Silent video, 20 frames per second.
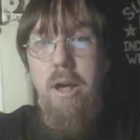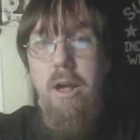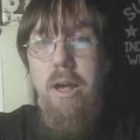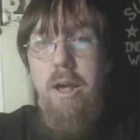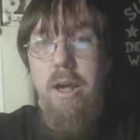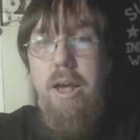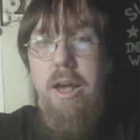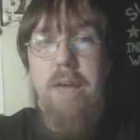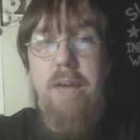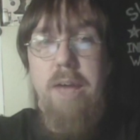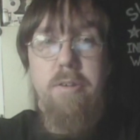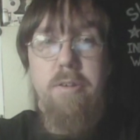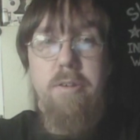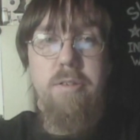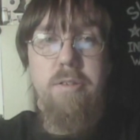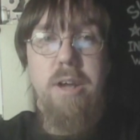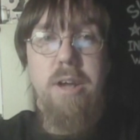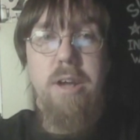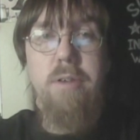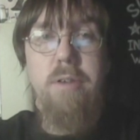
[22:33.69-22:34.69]
Havoc
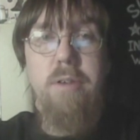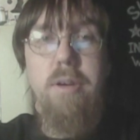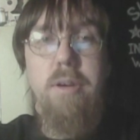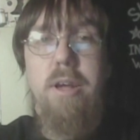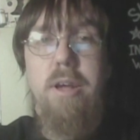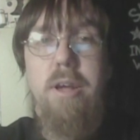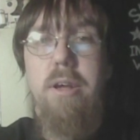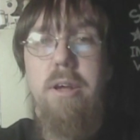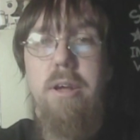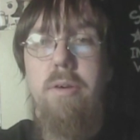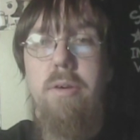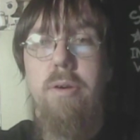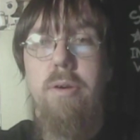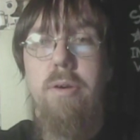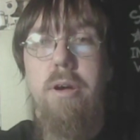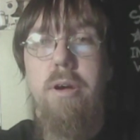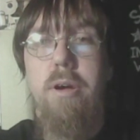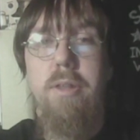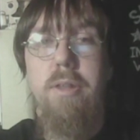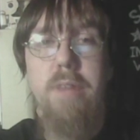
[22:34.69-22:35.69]
stayed in the ring,
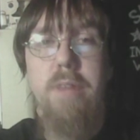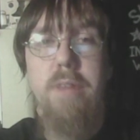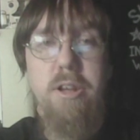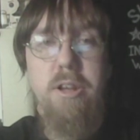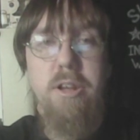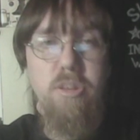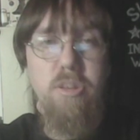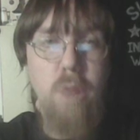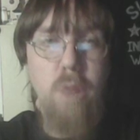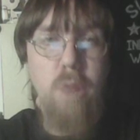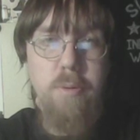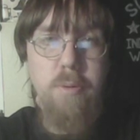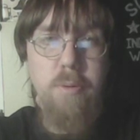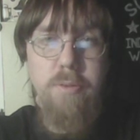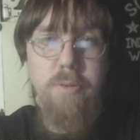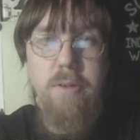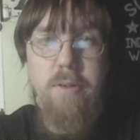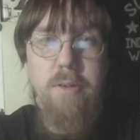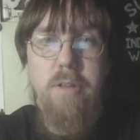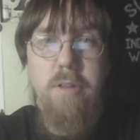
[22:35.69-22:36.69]
thanking Smallman
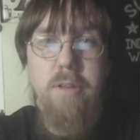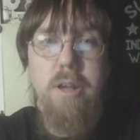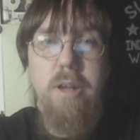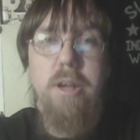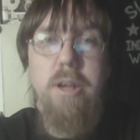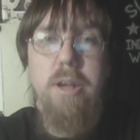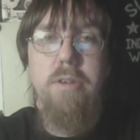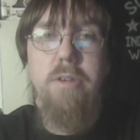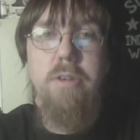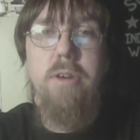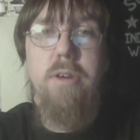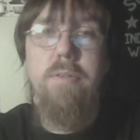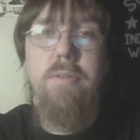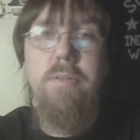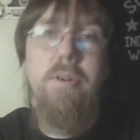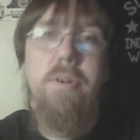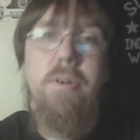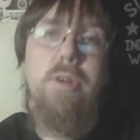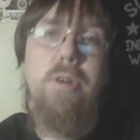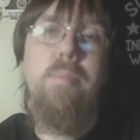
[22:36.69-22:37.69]
for everything he has done
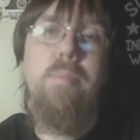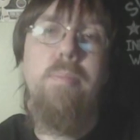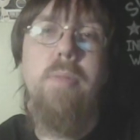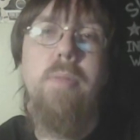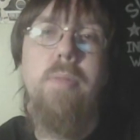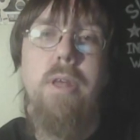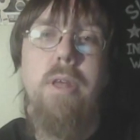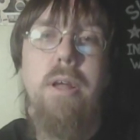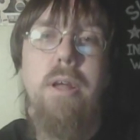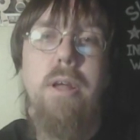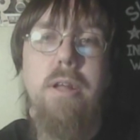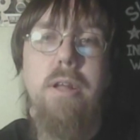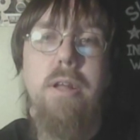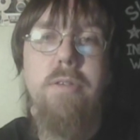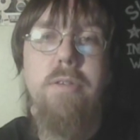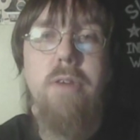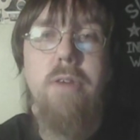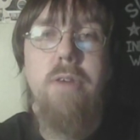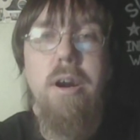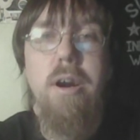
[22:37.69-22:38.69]
for him, and then
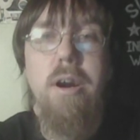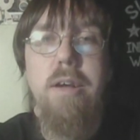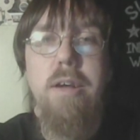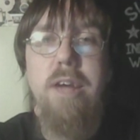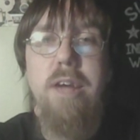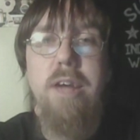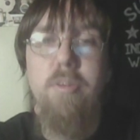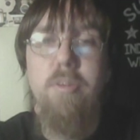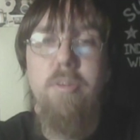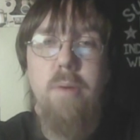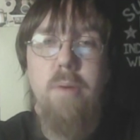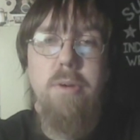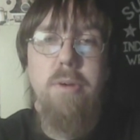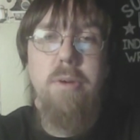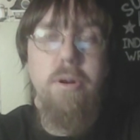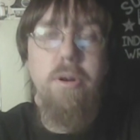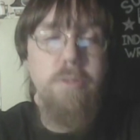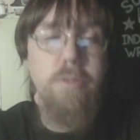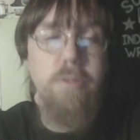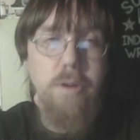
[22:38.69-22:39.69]
Starr gave Smallman
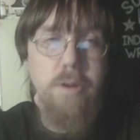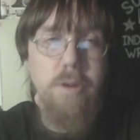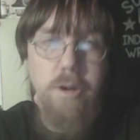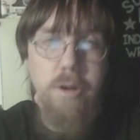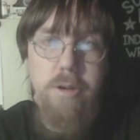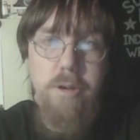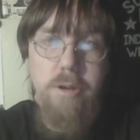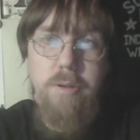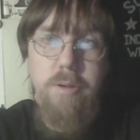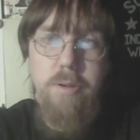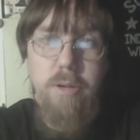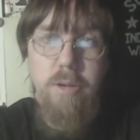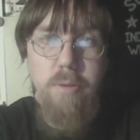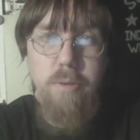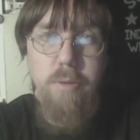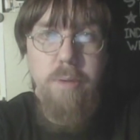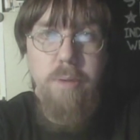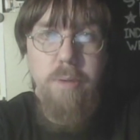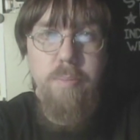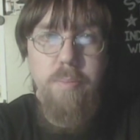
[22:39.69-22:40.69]
also a hug as
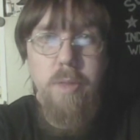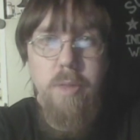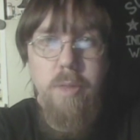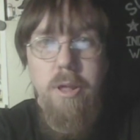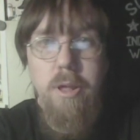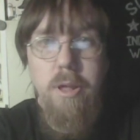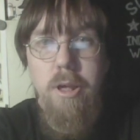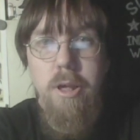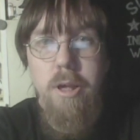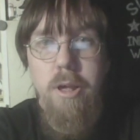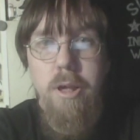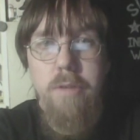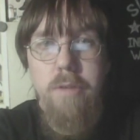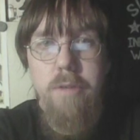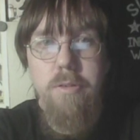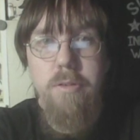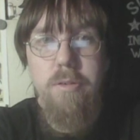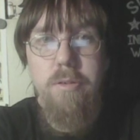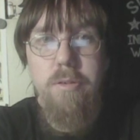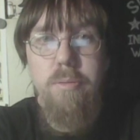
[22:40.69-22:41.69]
well.
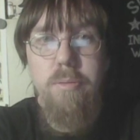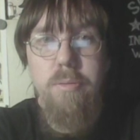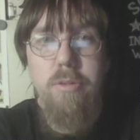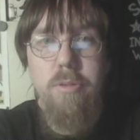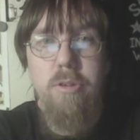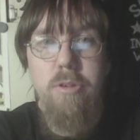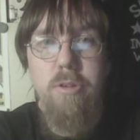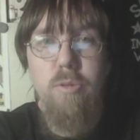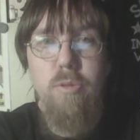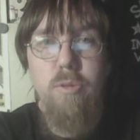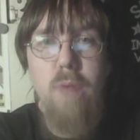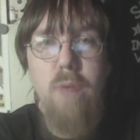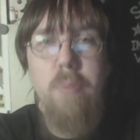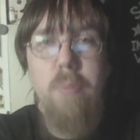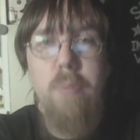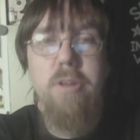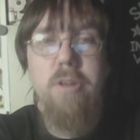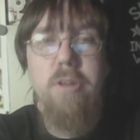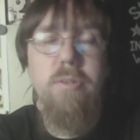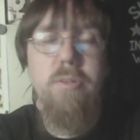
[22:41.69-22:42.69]
Since this was Jim
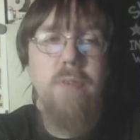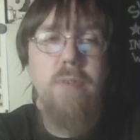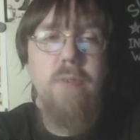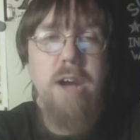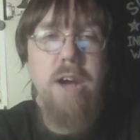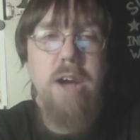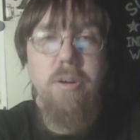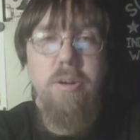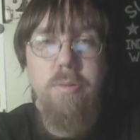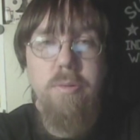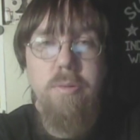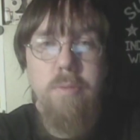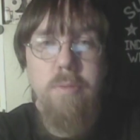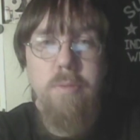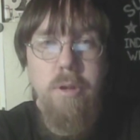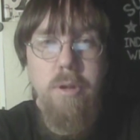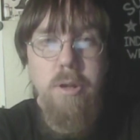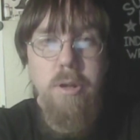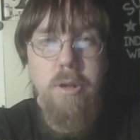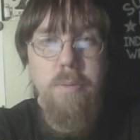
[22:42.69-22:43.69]
Smallman's final
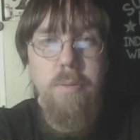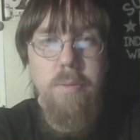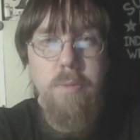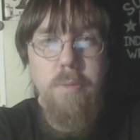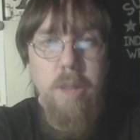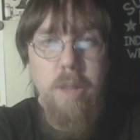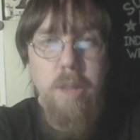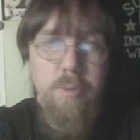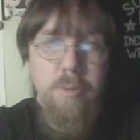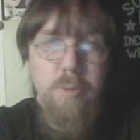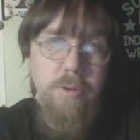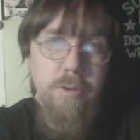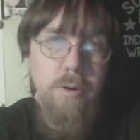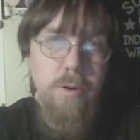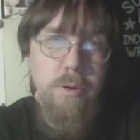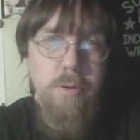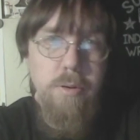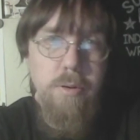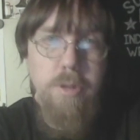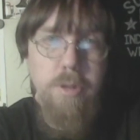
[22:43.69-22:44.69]

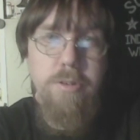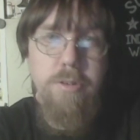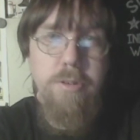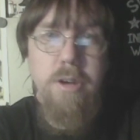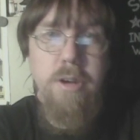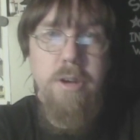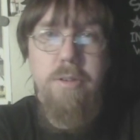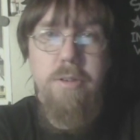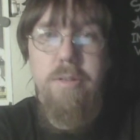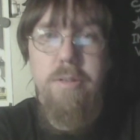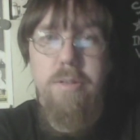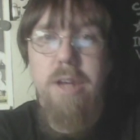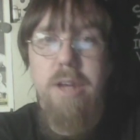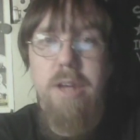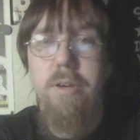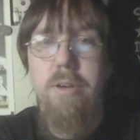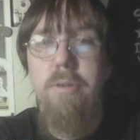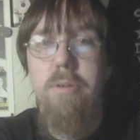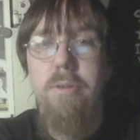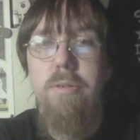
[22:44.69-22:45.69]
episode, he said his thank
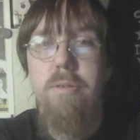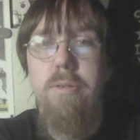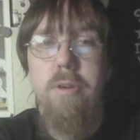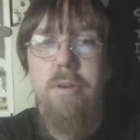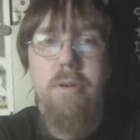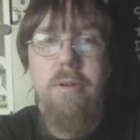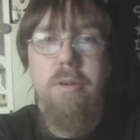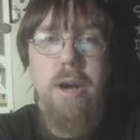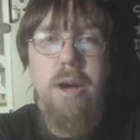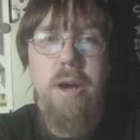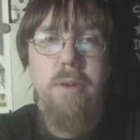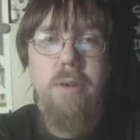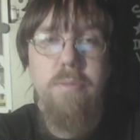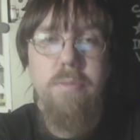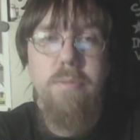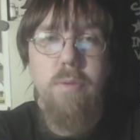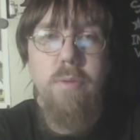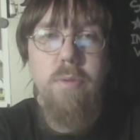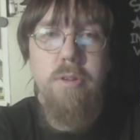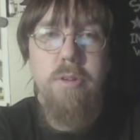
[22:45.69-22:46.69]
yous to the crowd
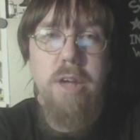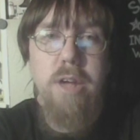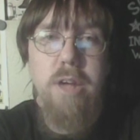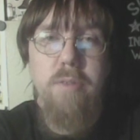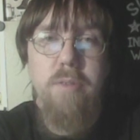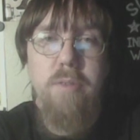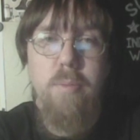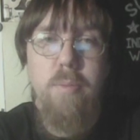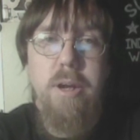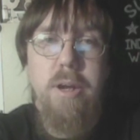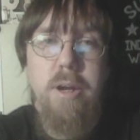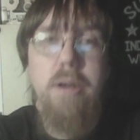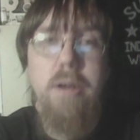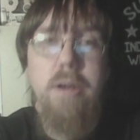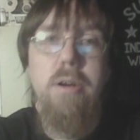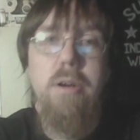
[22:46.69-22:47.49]
once again for being